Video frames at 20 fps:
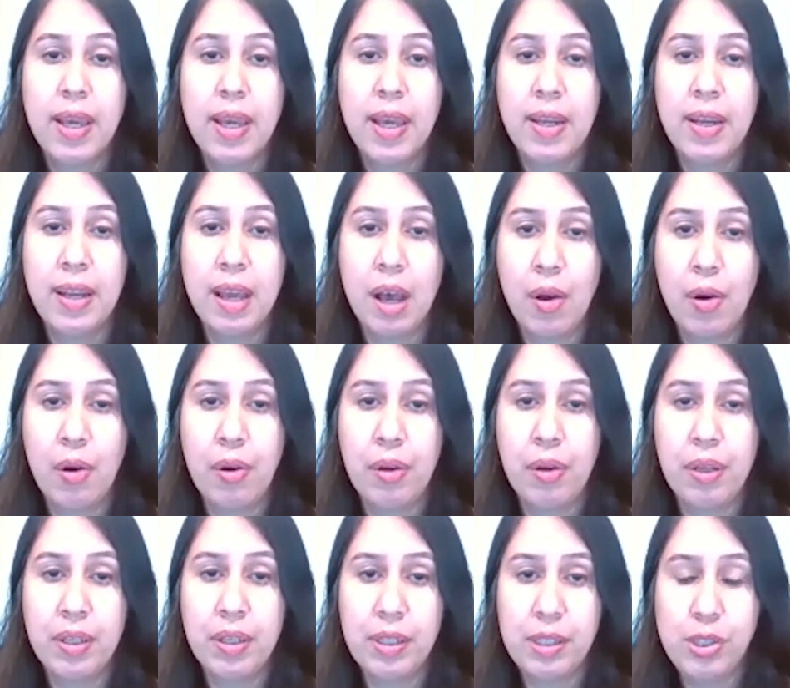And
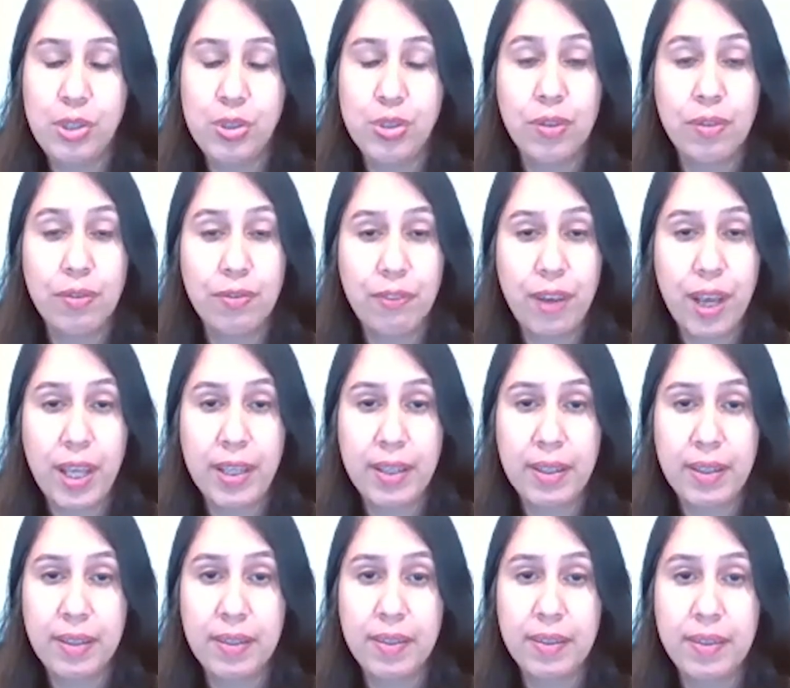our initial
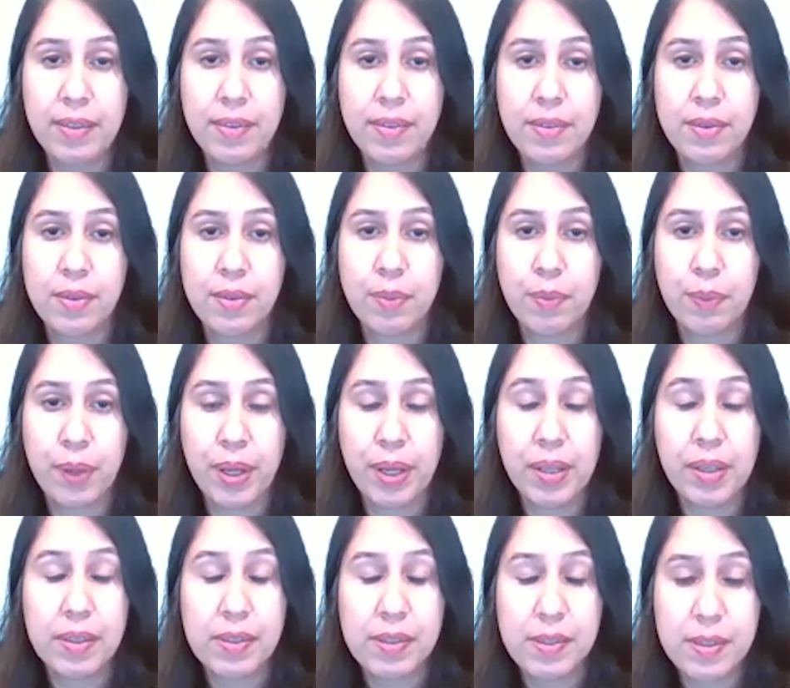findings
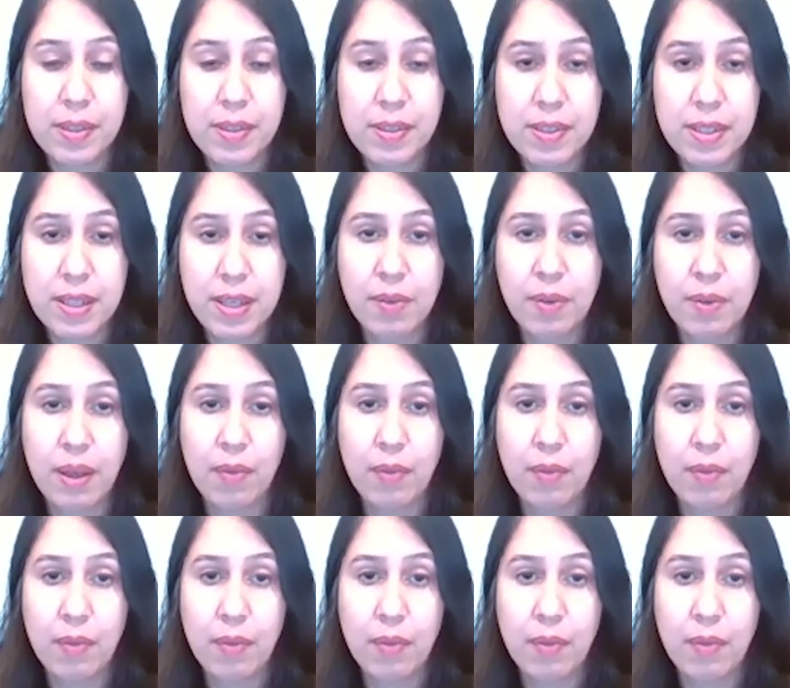were consistent.